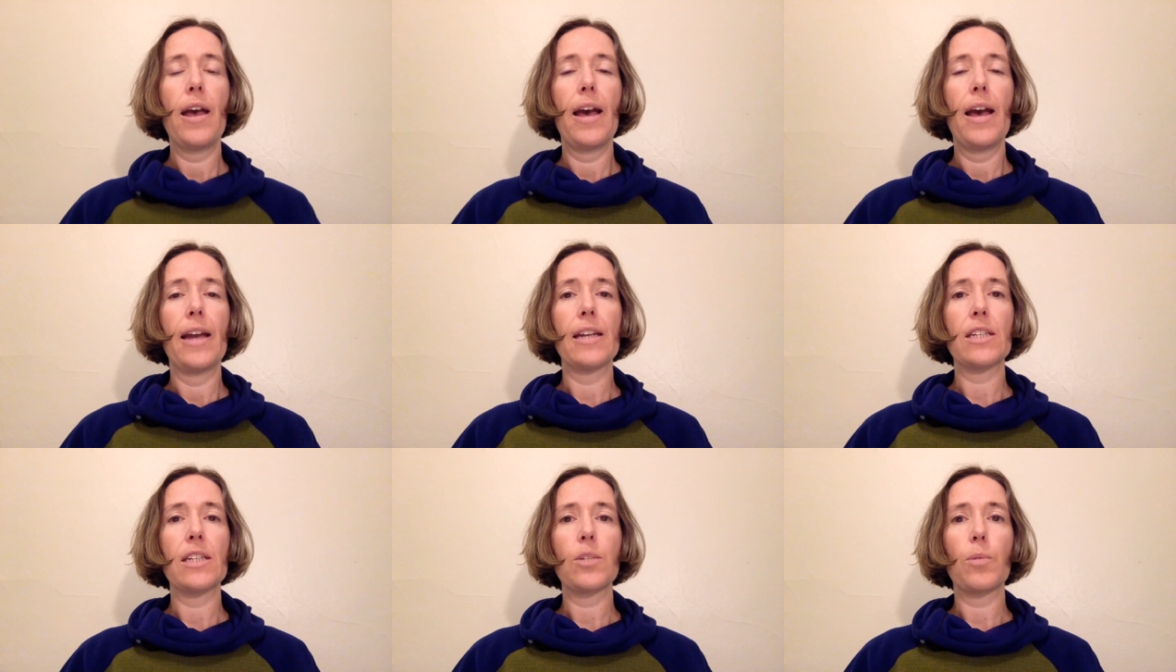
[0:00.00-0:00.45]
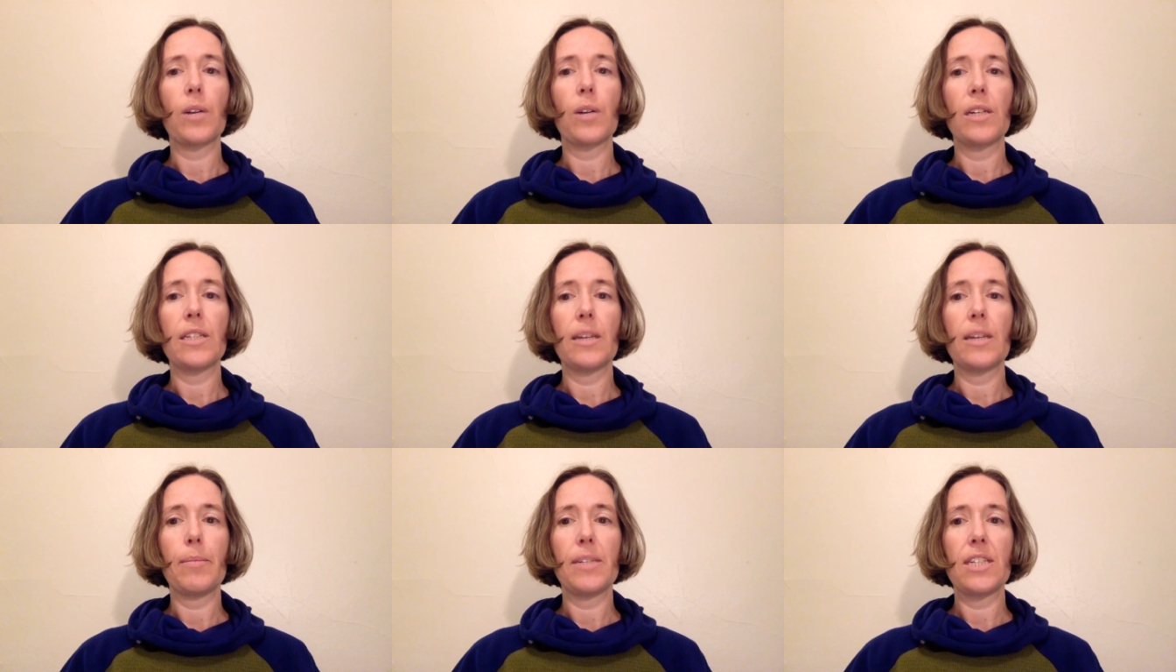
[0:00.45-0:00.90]
and it's where
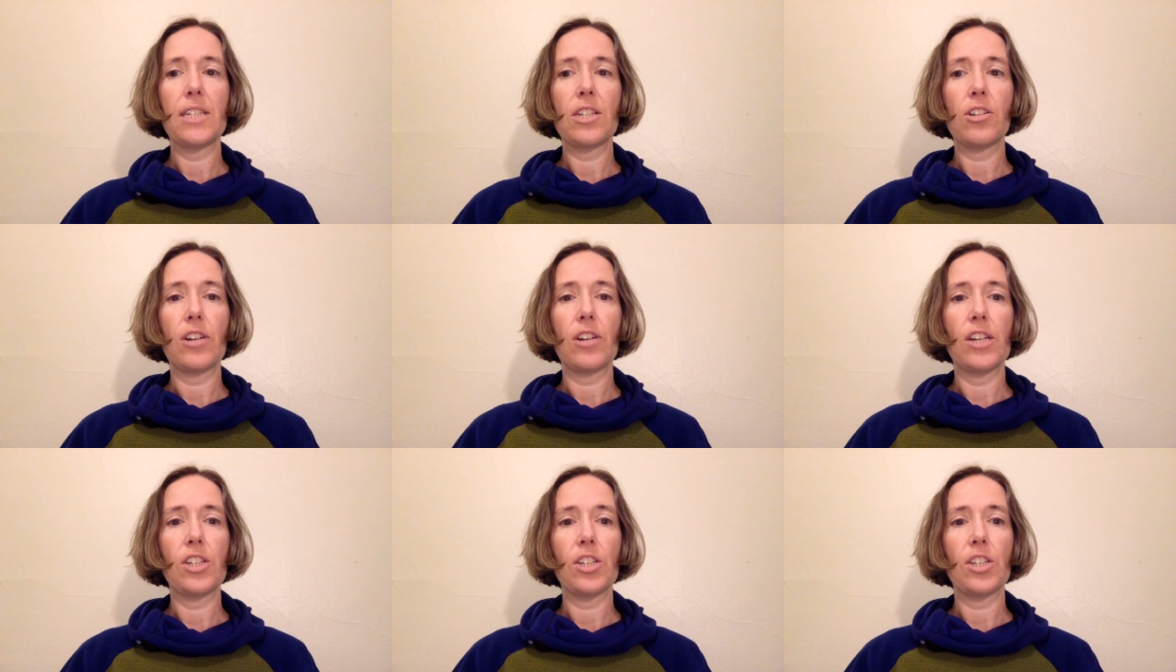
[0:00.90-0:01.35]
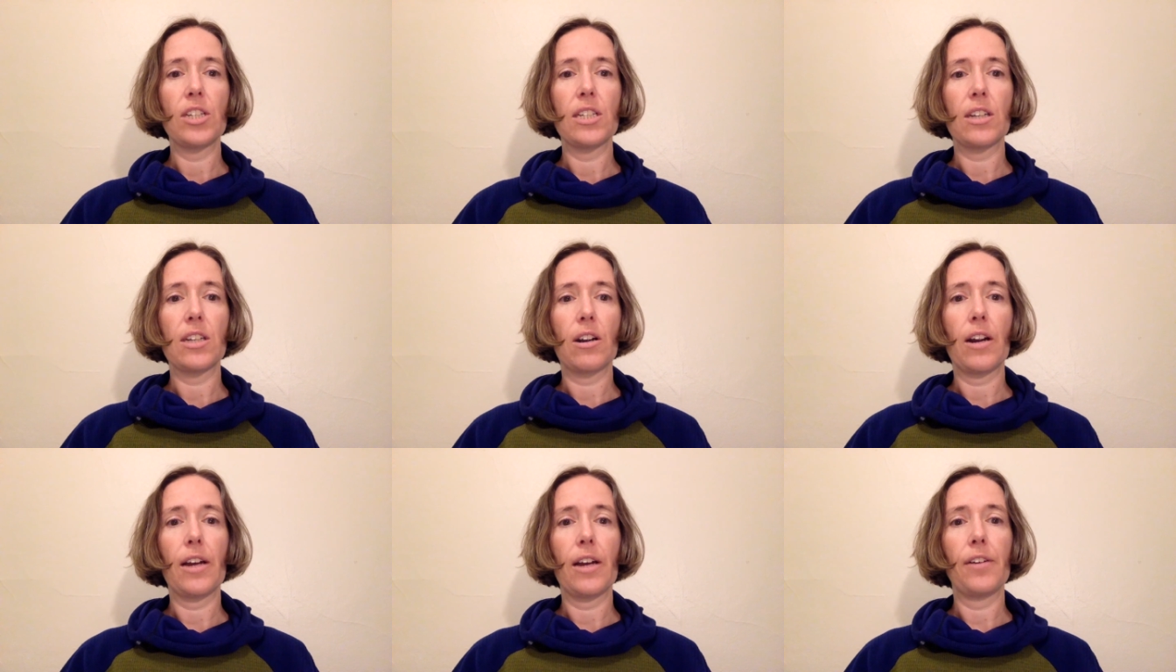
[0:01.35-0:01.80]
demonstrations
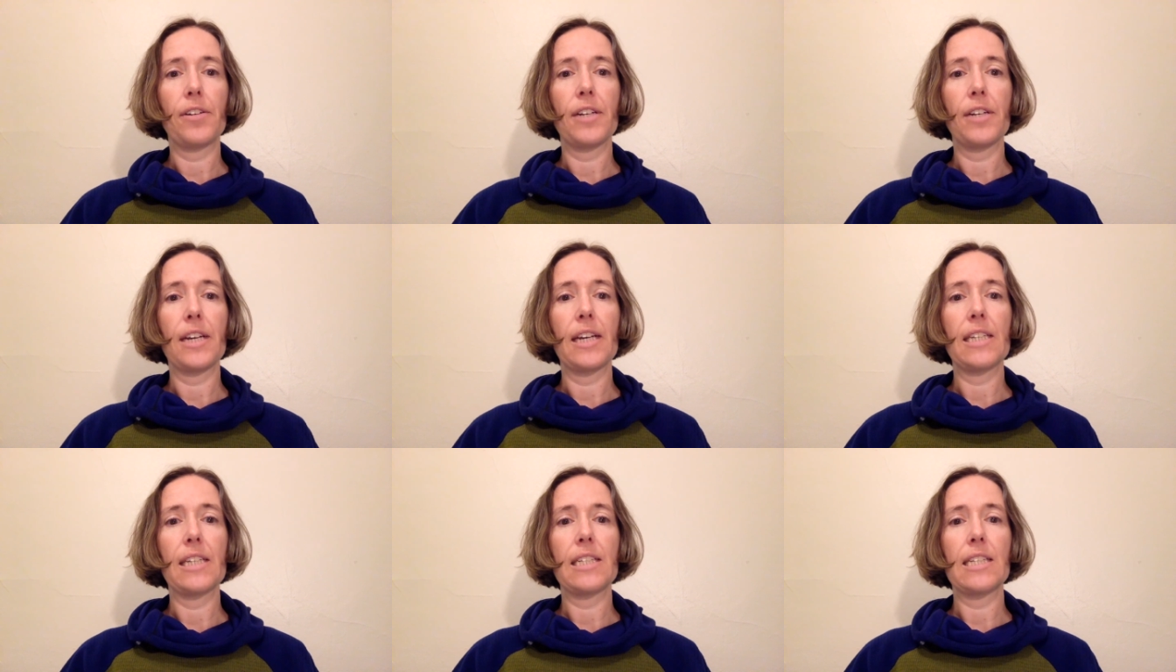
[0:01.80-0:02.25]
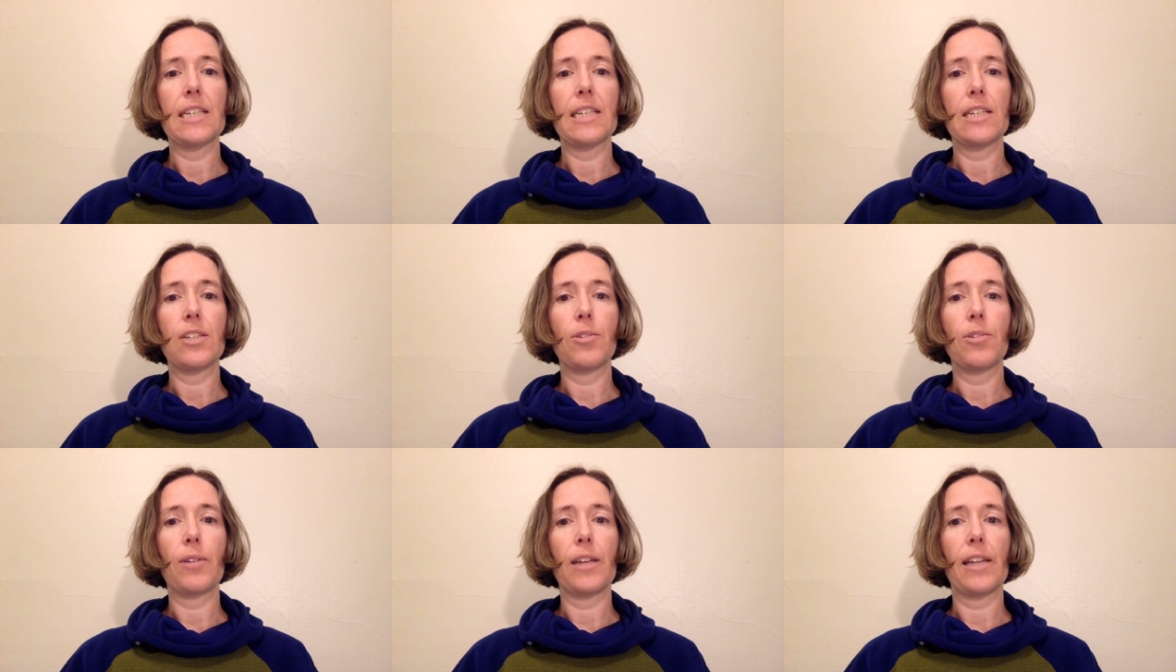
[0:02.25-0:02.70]
are held against the
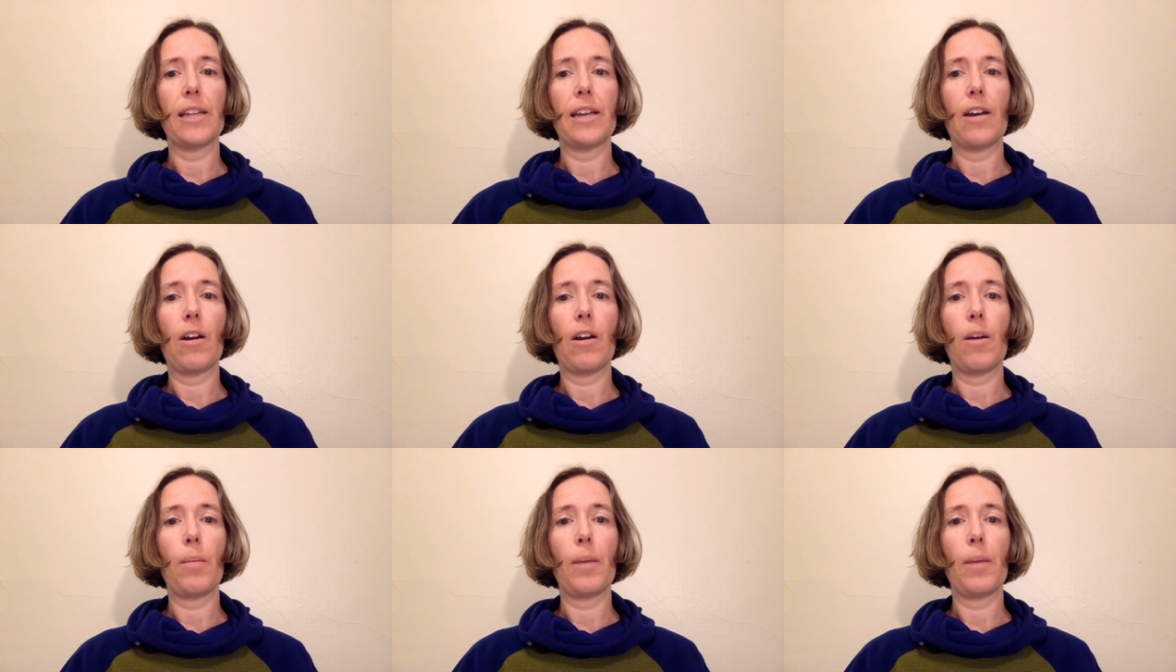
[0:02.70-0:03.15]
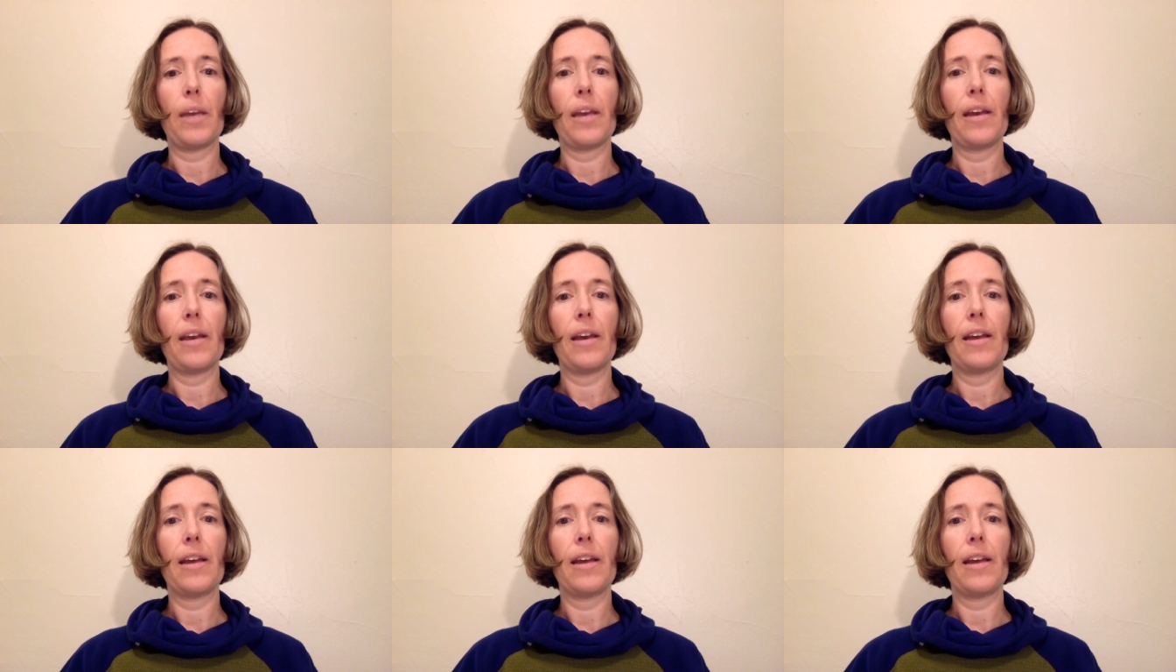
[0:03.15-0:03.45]
Israeli army,